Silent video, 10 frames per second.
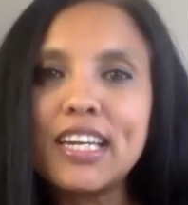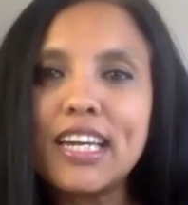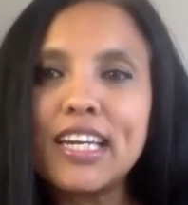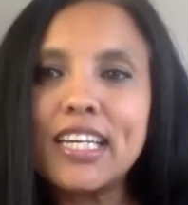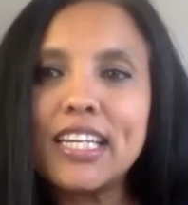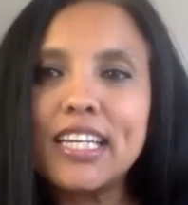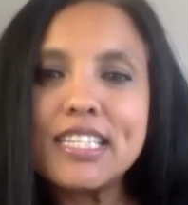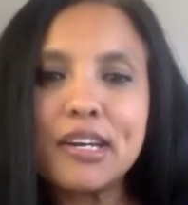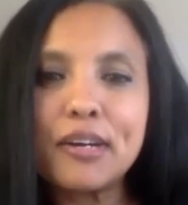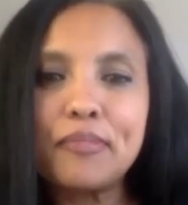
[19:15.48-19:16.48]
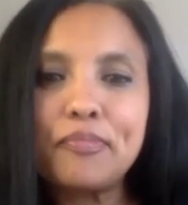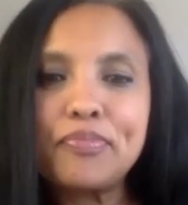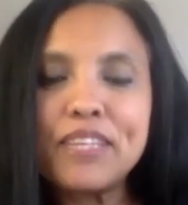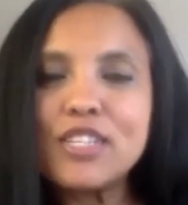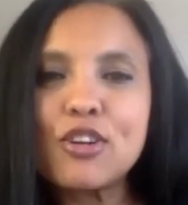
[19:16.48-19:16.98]
And
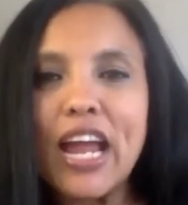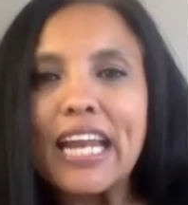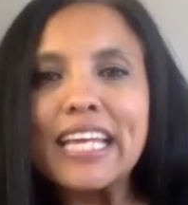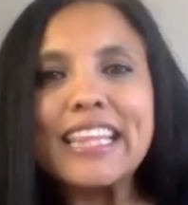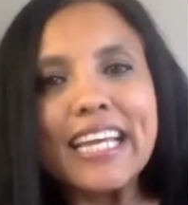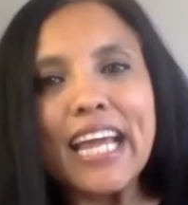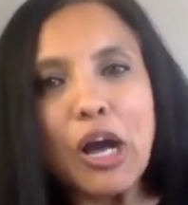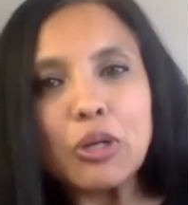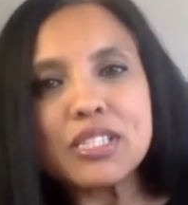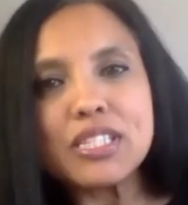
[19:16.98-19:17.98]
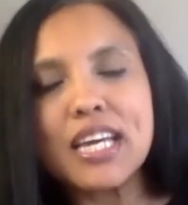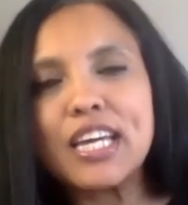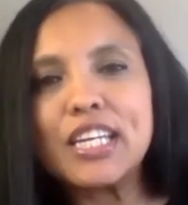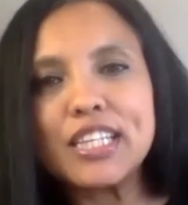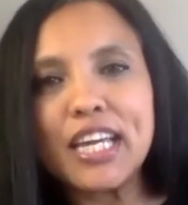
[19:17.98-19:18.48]
is there anything else
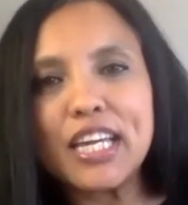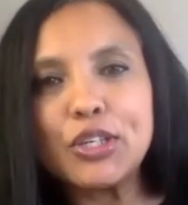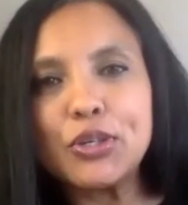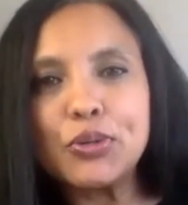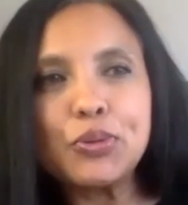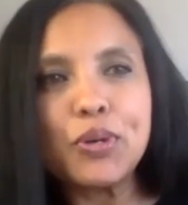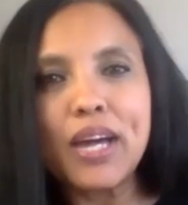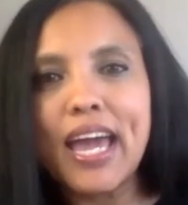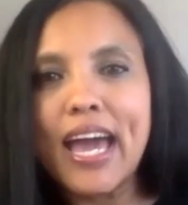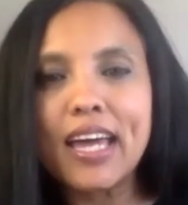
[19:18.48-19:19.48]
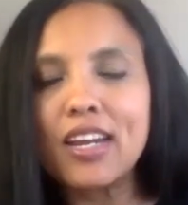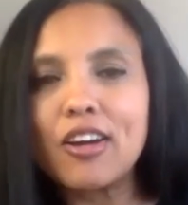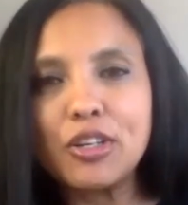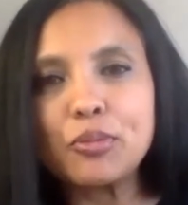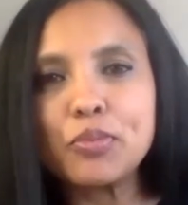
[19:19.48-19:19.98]
that you had
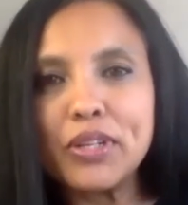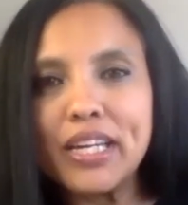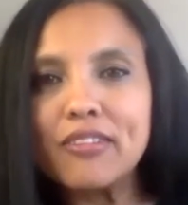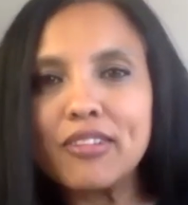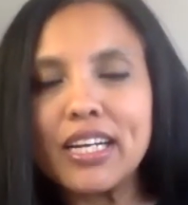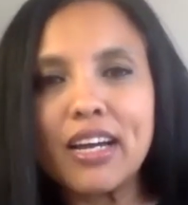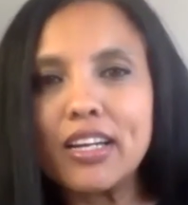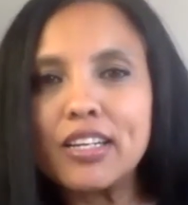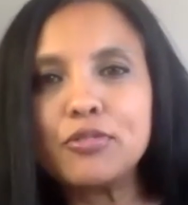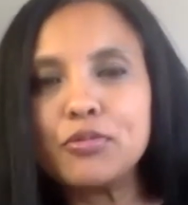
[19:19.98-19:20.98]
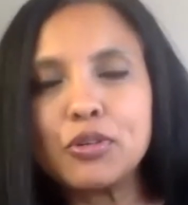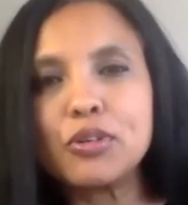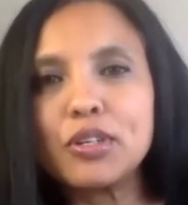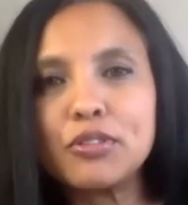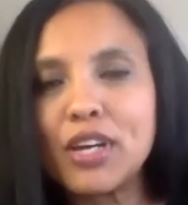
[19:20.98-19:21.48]
on your plate right now? You
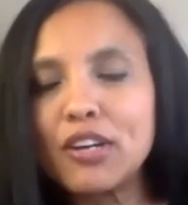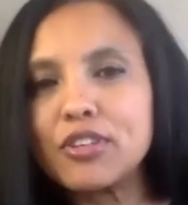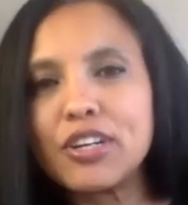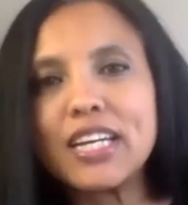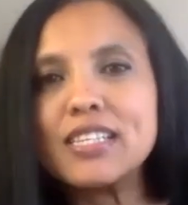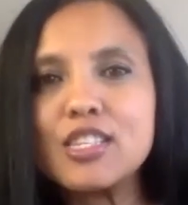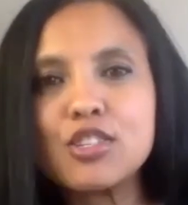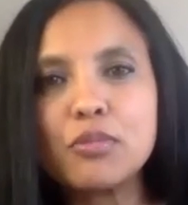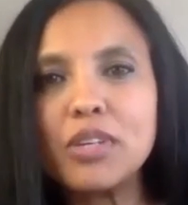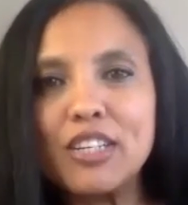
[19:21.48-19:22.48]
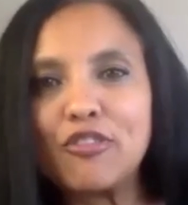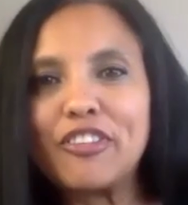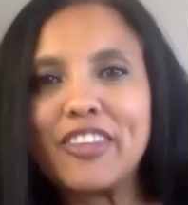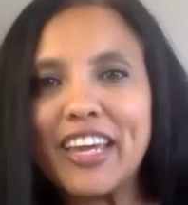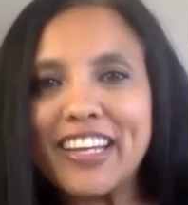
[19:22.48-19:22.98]
have your hands in so many
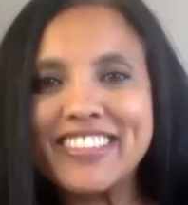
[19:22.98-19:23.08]
different things.